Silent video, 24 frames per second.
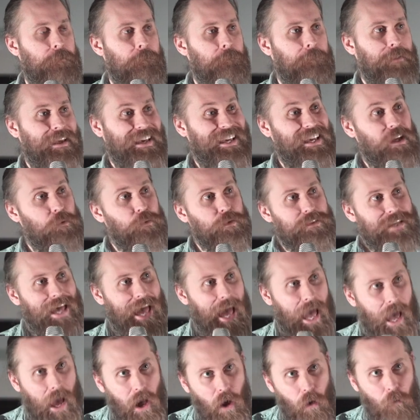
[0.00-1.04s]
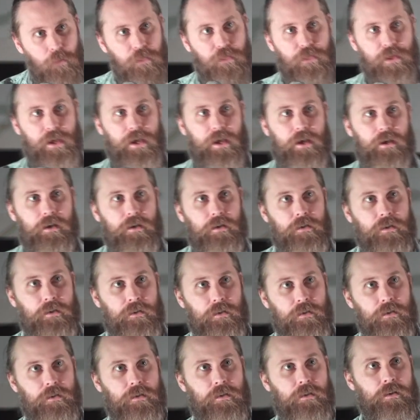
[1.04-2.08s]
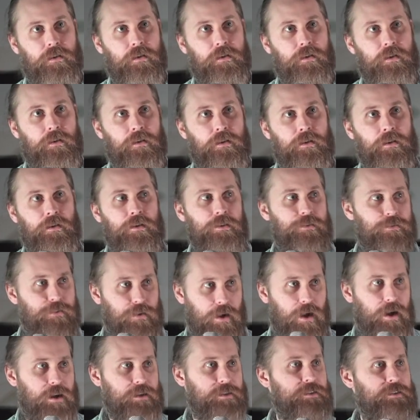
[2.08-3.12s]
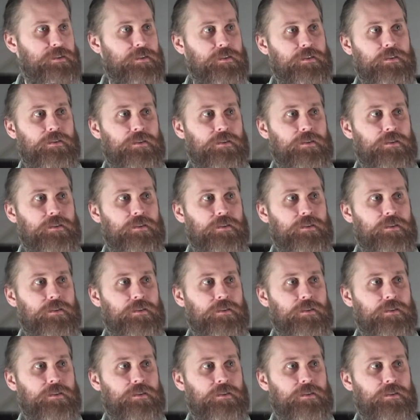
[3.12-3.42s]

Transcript: That He was held there for us